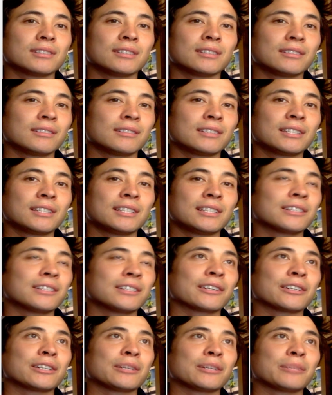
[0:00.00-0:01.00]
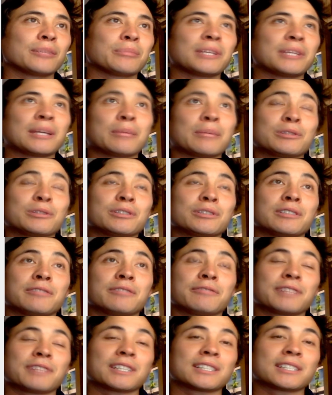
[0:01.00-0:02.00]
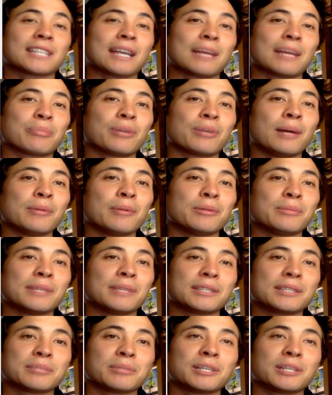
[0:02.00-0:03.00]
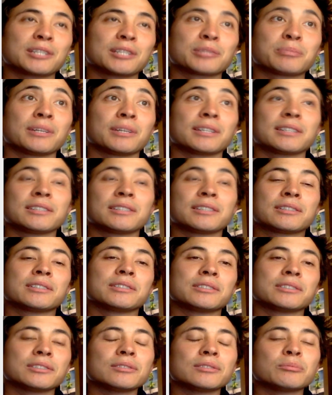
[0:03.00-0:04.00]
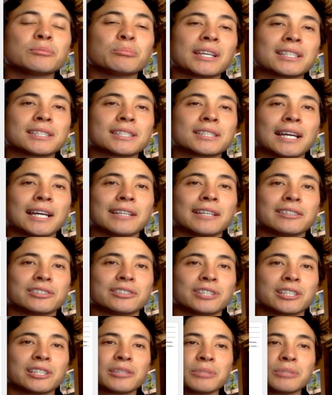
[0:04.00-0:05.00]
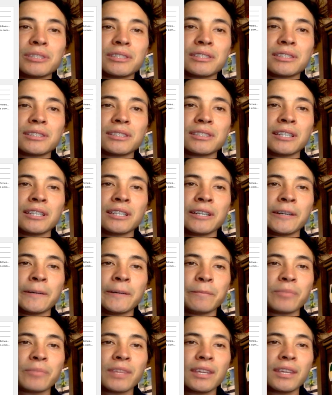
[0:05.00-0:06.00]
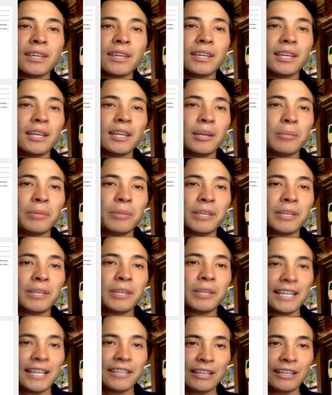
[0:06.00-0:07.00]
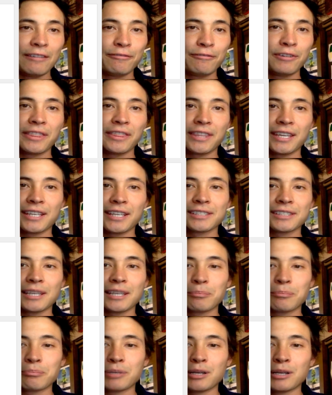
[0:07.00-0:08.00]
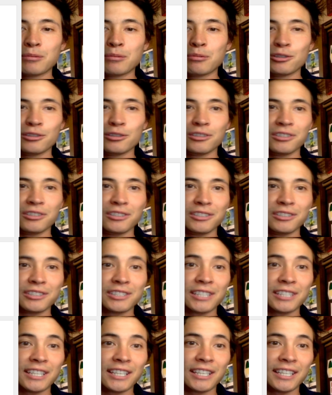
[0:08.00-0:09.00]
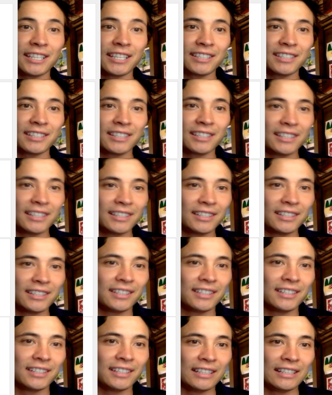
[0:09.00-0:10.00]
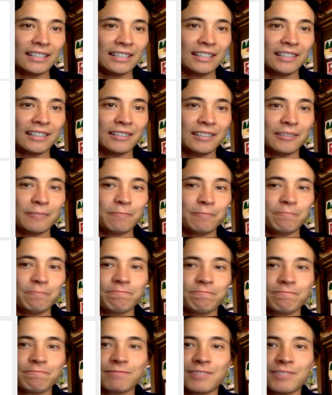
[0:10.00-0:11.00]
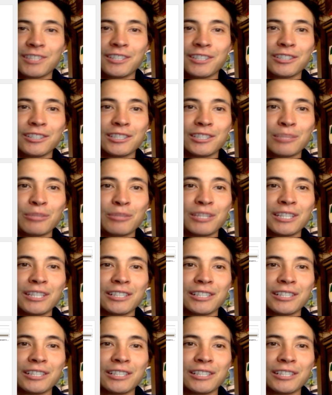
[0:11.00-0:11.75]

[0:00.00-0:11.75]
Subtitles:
these aren't gonna be able to fix that problem as much, but you can make slight adjustments. But yeah, you have fun things like bubbles, and some of these are